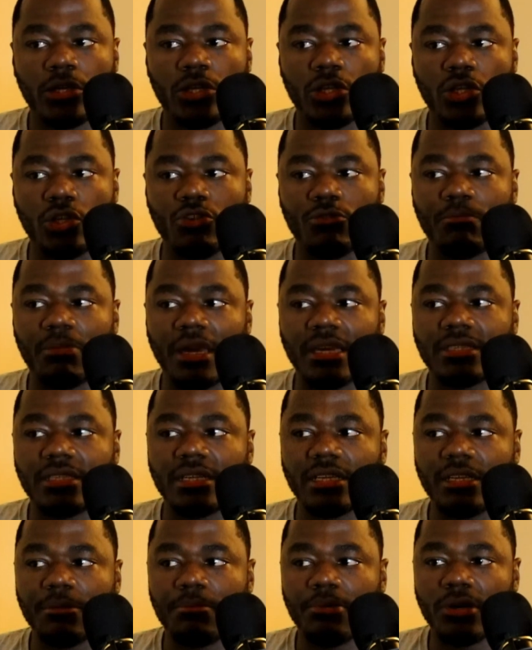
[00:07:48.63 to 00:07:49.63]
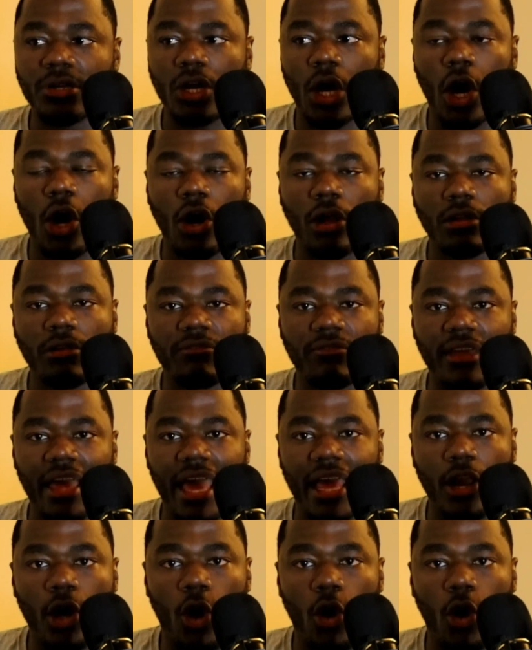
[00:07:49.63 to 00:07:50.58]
you basically put all of that